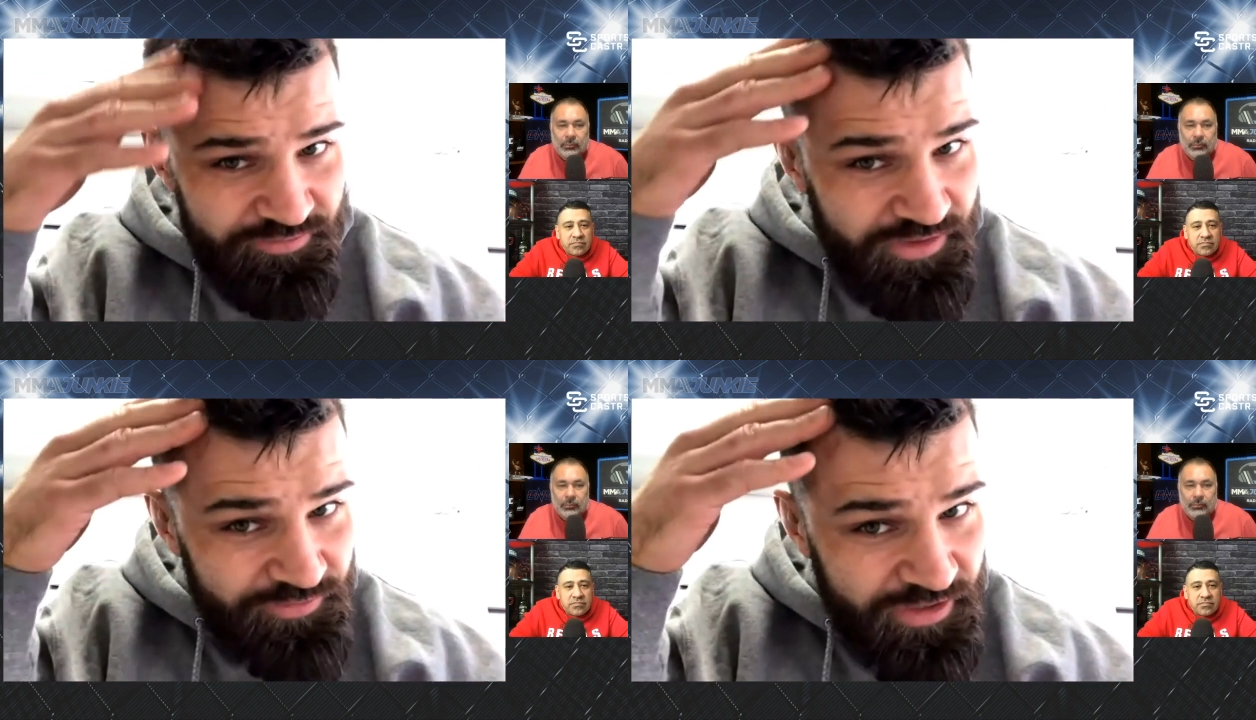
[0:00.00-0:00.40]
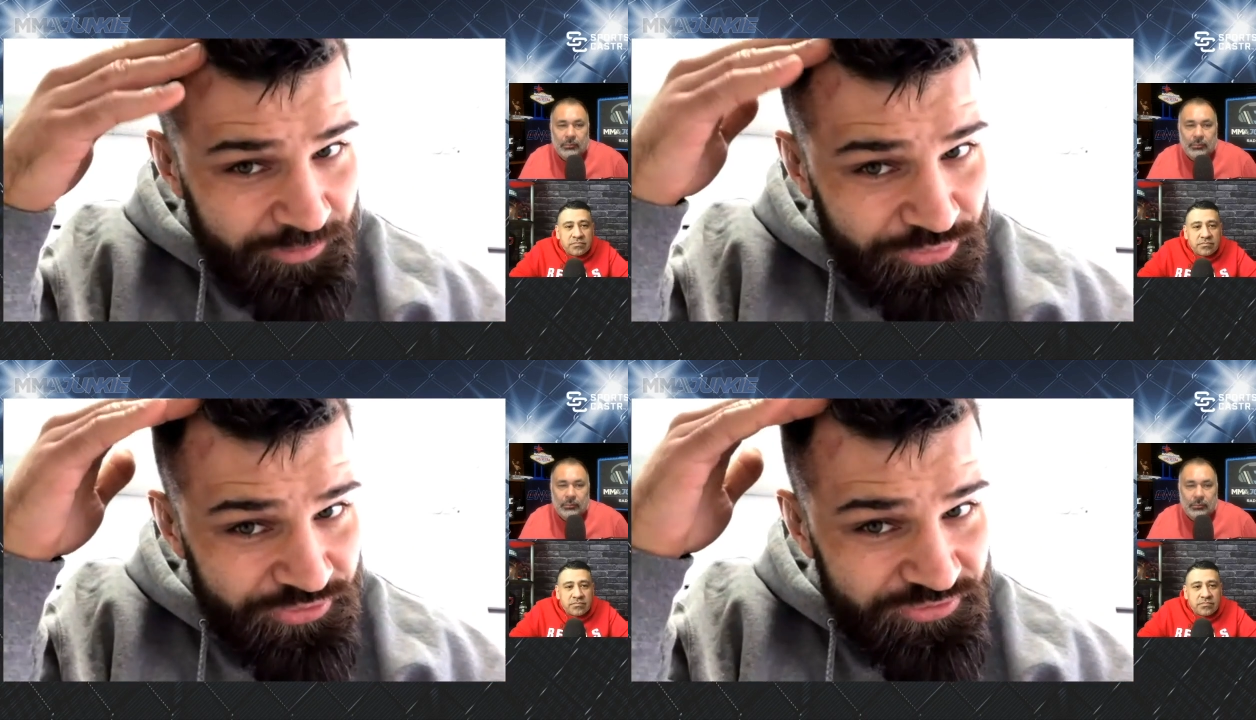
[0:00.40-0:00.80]
Speaker 1: We got a
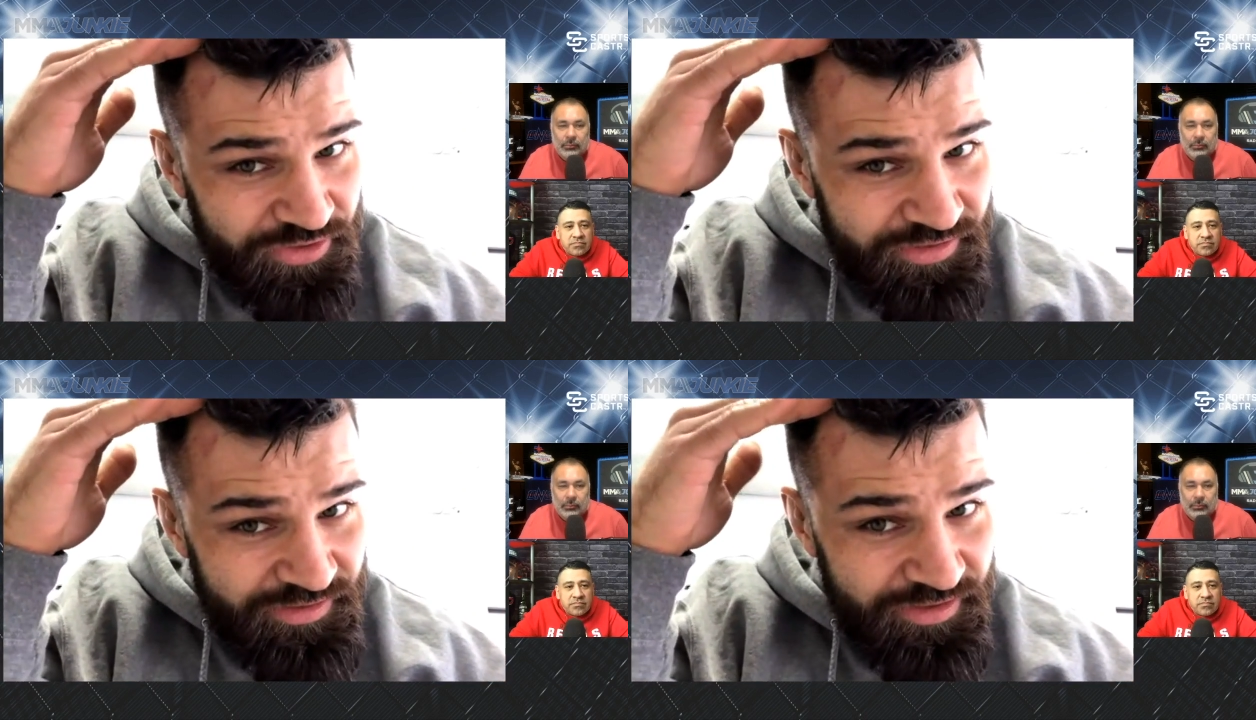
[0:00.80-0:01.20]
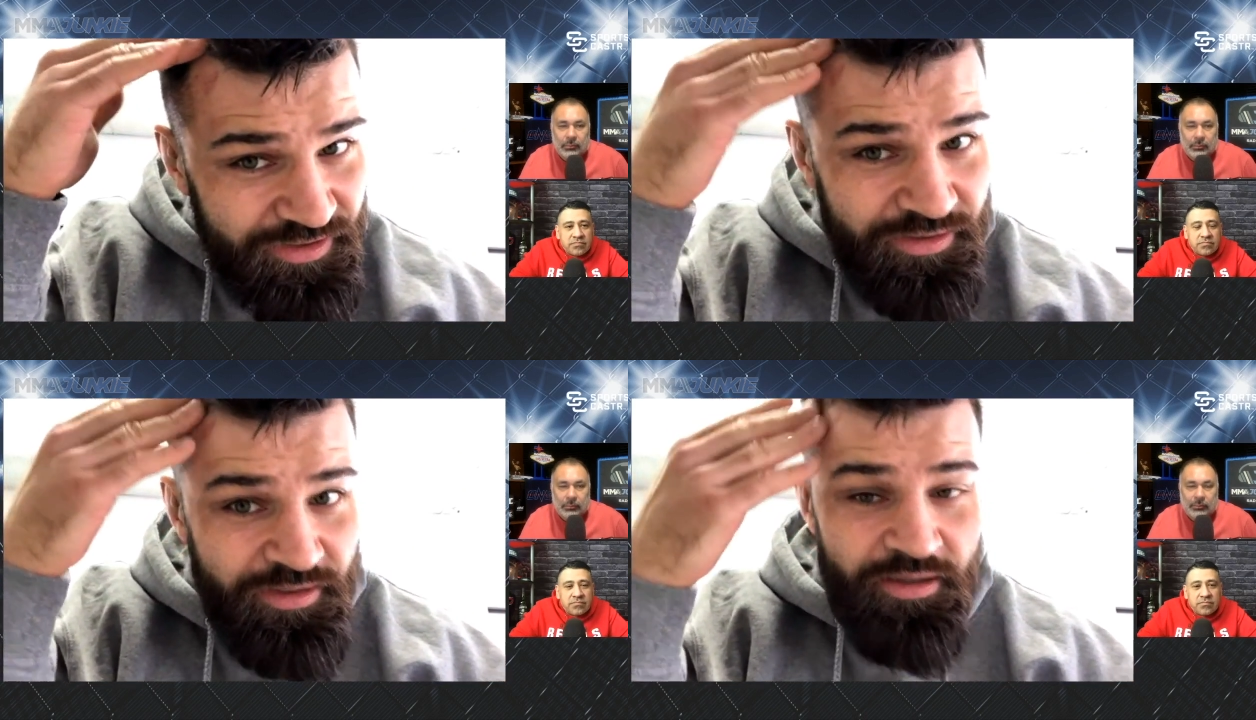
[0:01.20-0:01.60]
bruise right there.
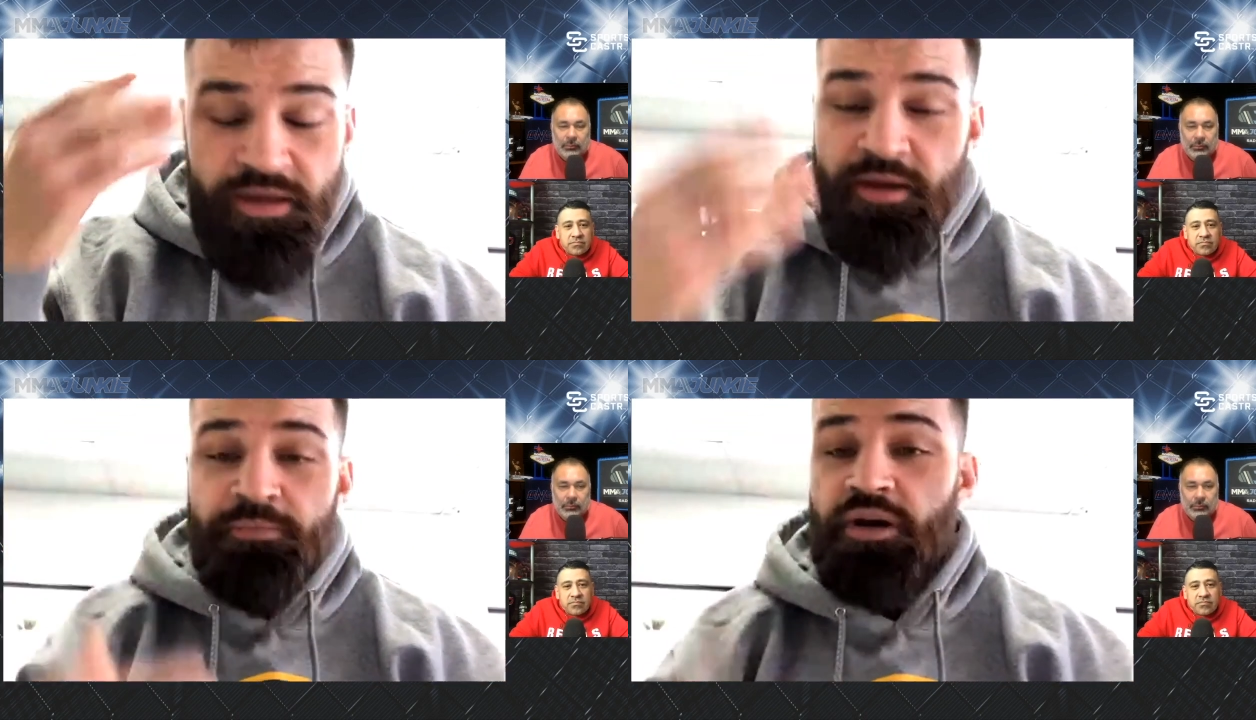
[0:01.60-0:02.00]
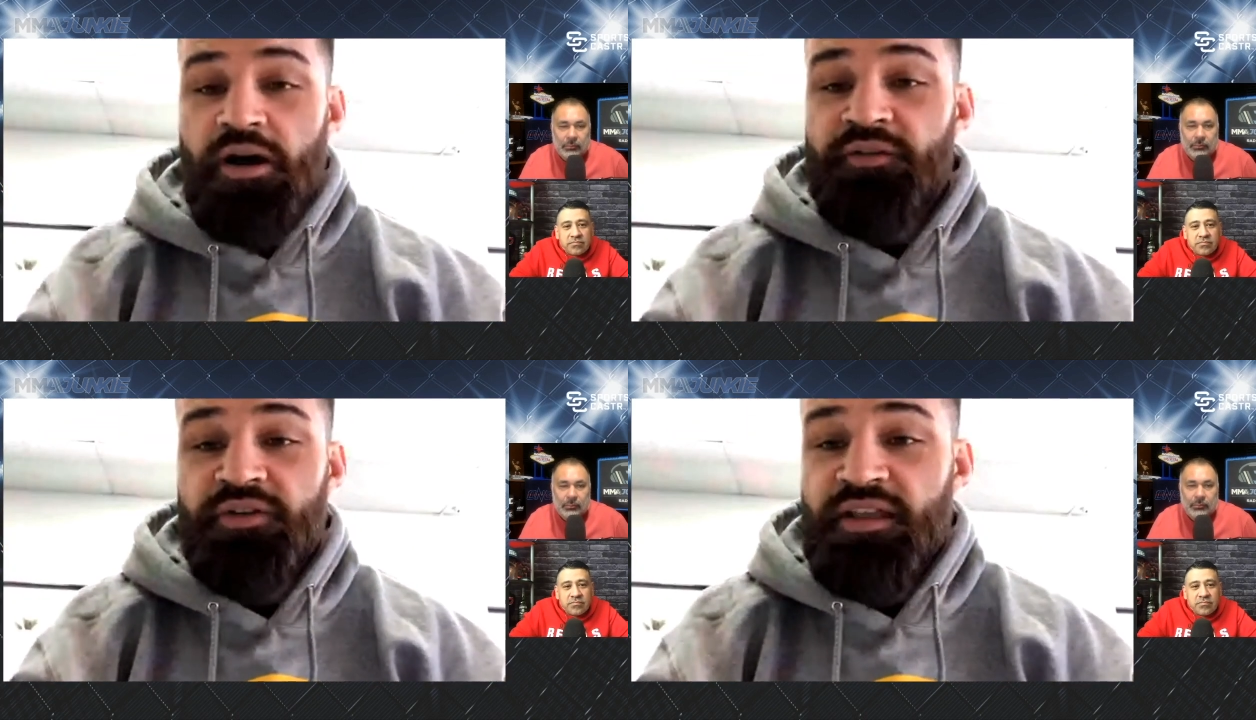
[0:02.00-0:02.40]
No,
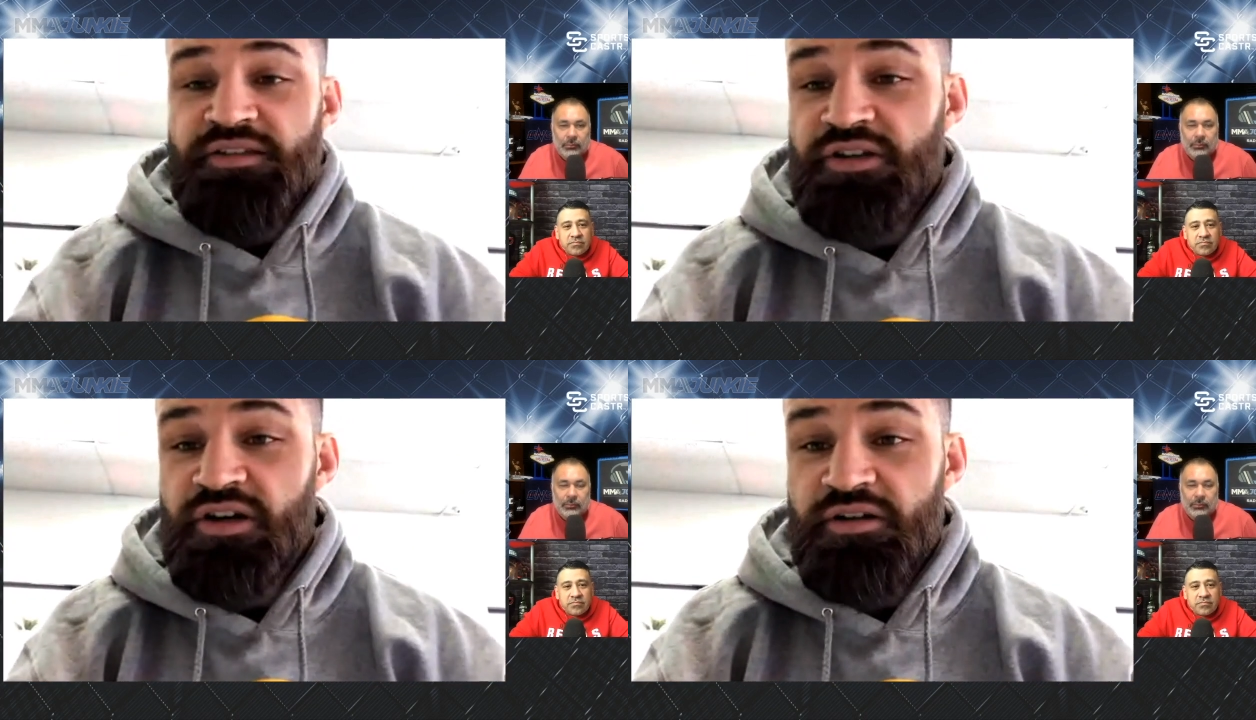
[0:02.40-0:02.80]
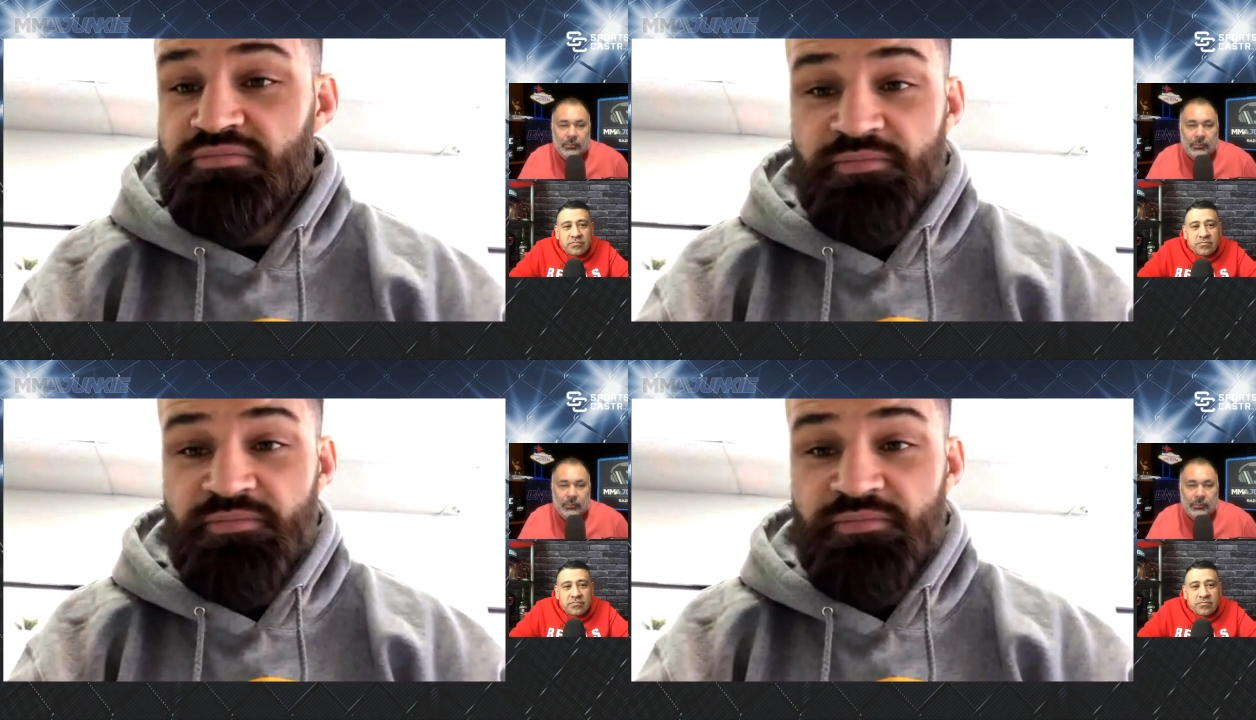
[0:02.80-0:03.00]
everything's good.